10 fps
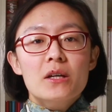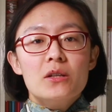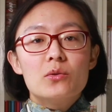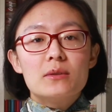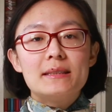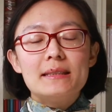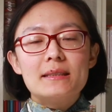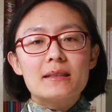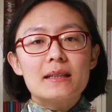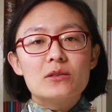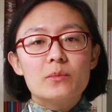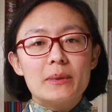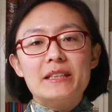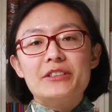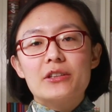you will see the title
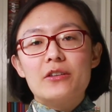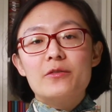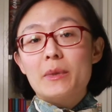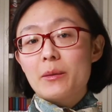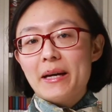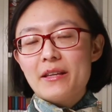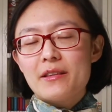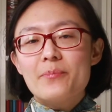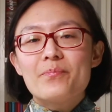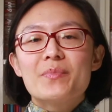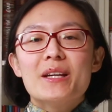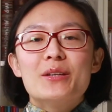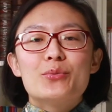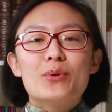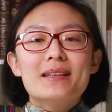page of Macbeth.
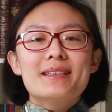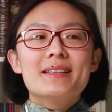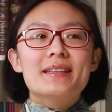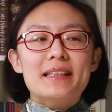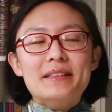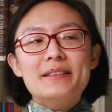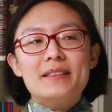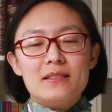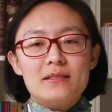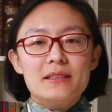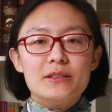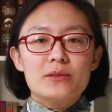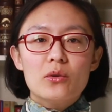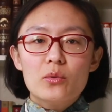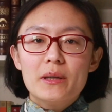The one in London
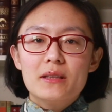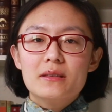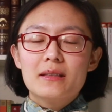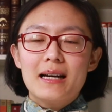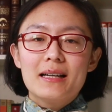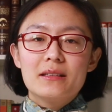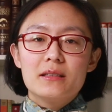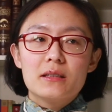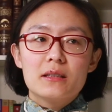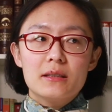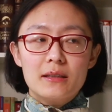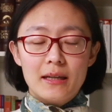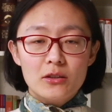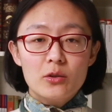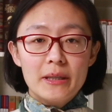is open at the
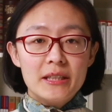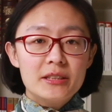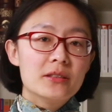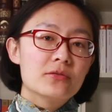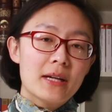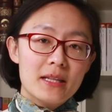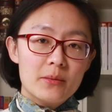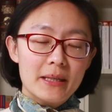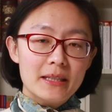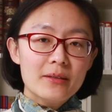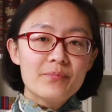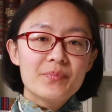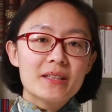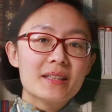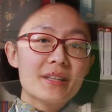title page right at the beginning,
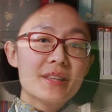and I